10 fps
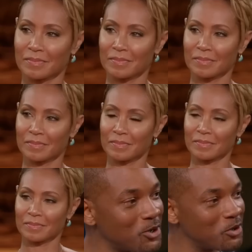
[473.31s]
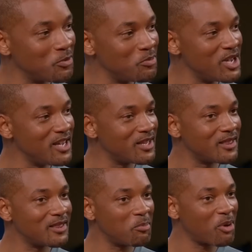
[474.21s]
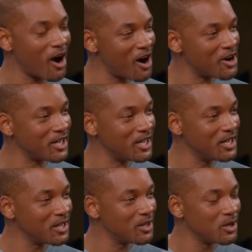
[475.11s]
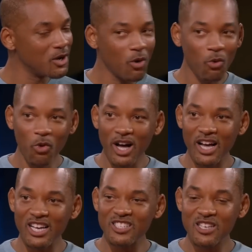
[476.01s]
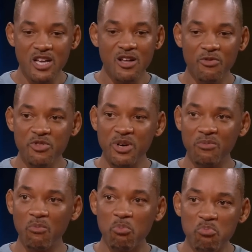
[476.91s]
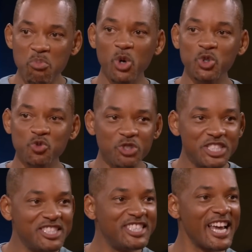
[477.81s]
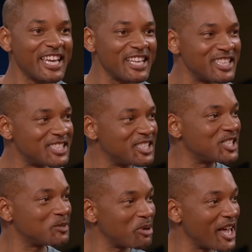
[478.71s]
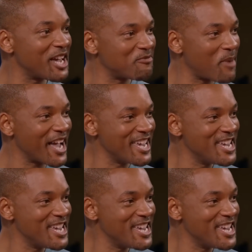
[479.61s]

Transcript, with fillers: And she's told me that the party was the most ridiculous display of my